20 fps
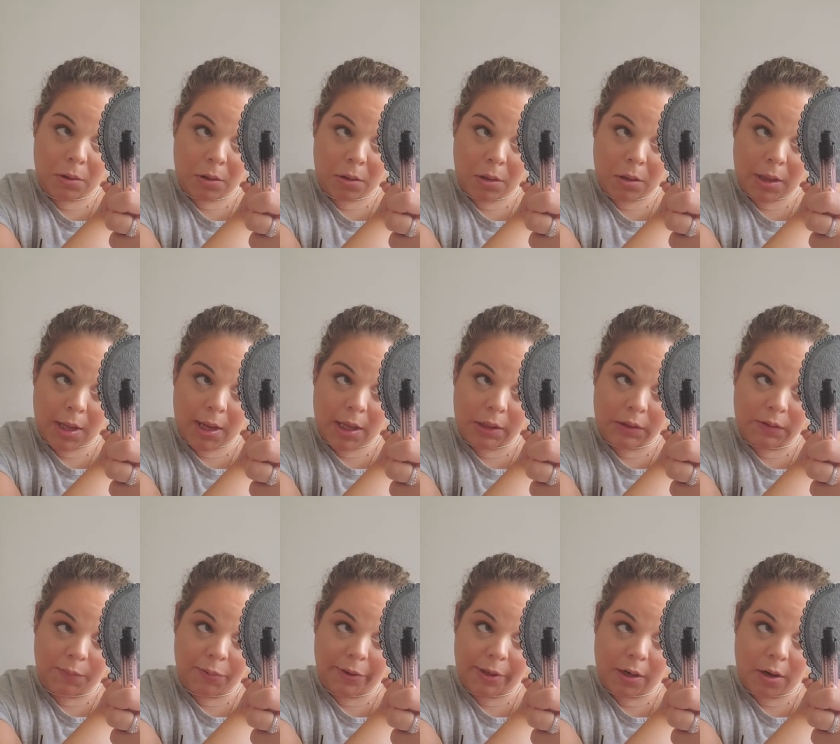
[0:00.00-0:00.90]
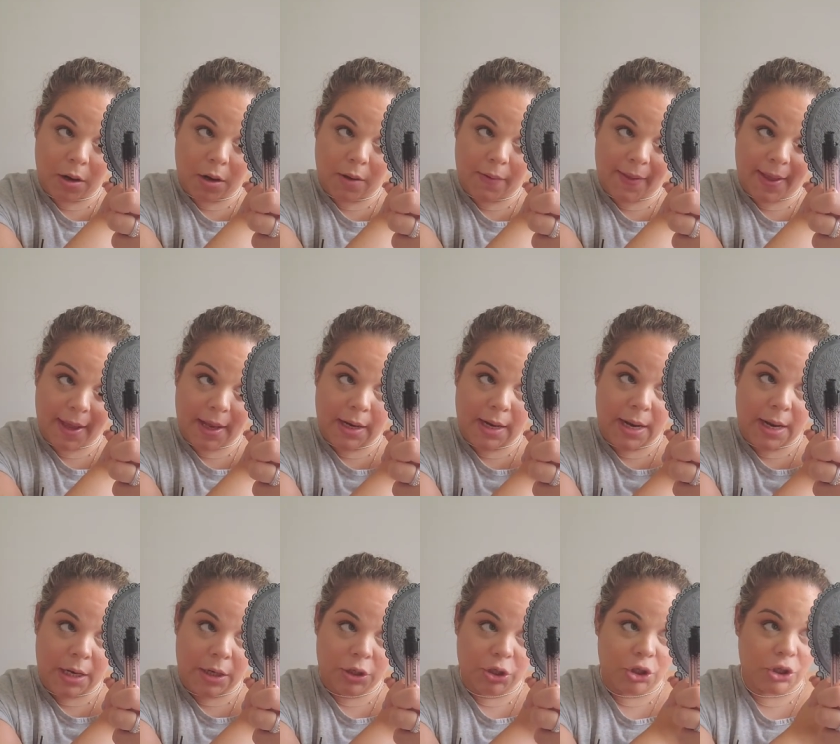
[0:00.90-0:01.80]
like, it's putting all that
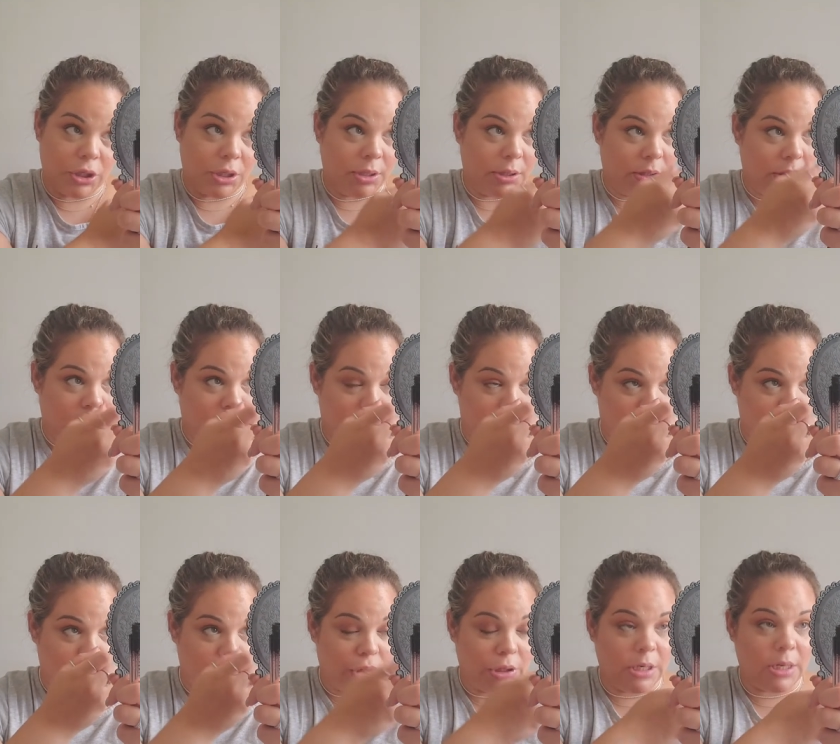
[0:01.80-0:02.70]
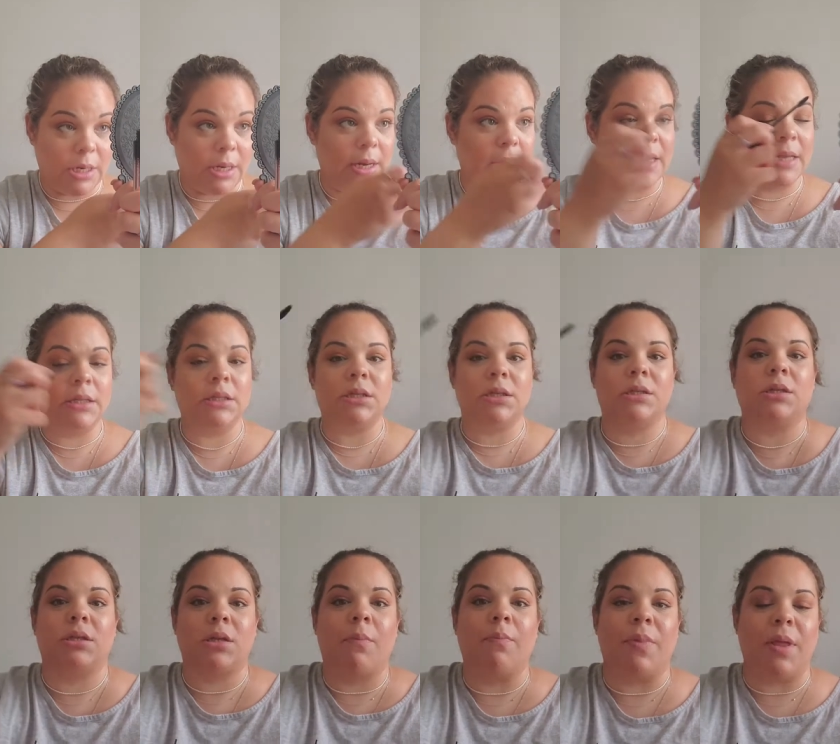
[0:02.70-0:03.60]
anxious energy into
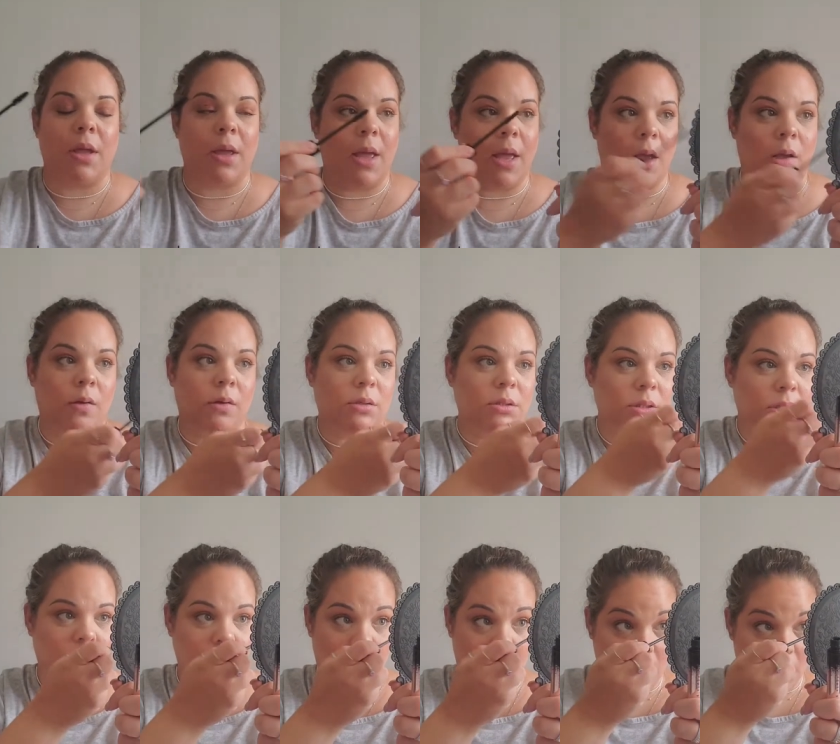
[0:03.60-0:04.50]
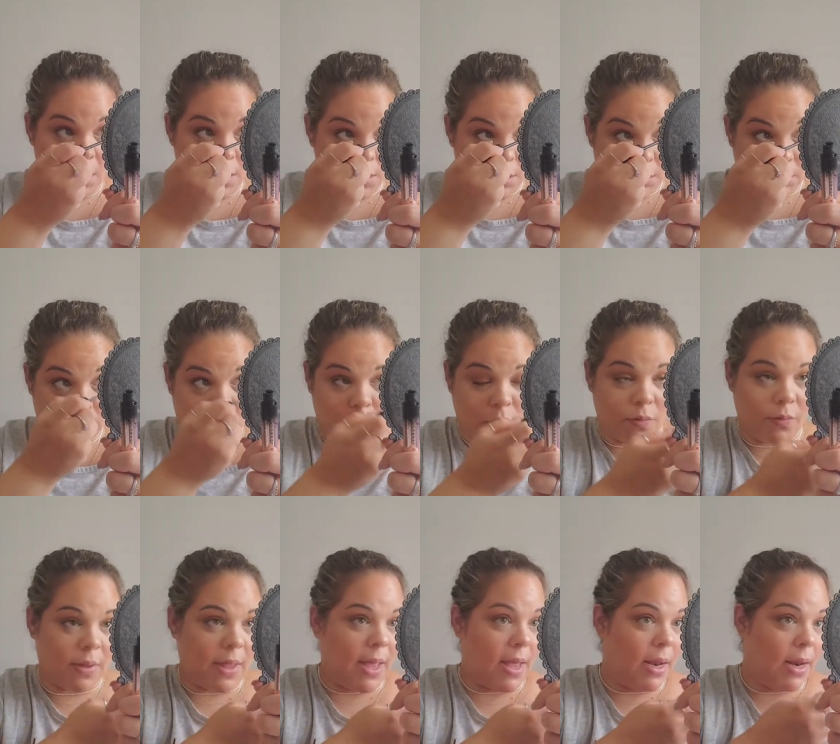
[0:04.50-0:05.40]
something else so
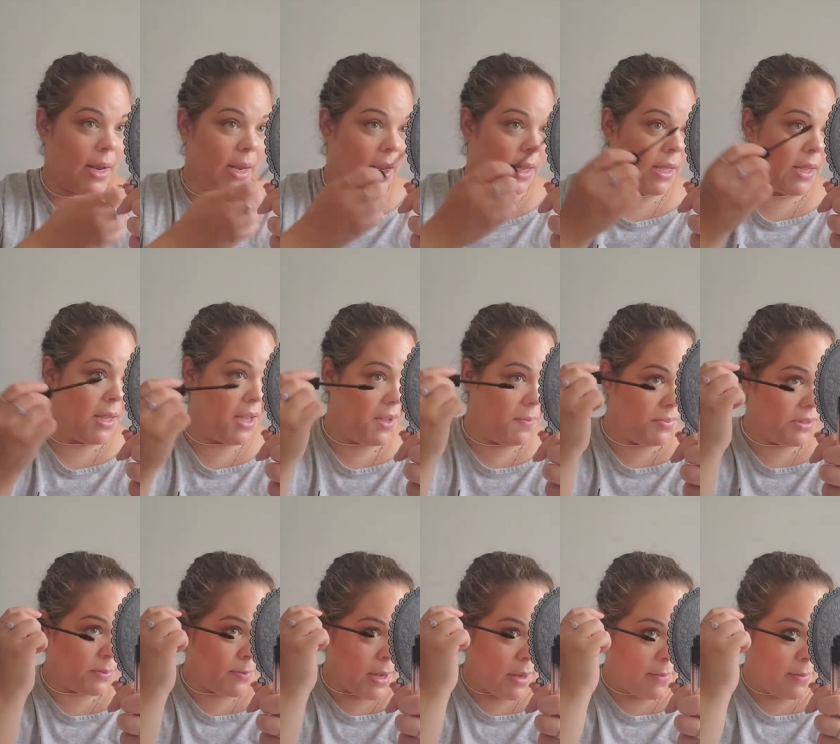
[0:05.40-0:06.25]
that it keeps my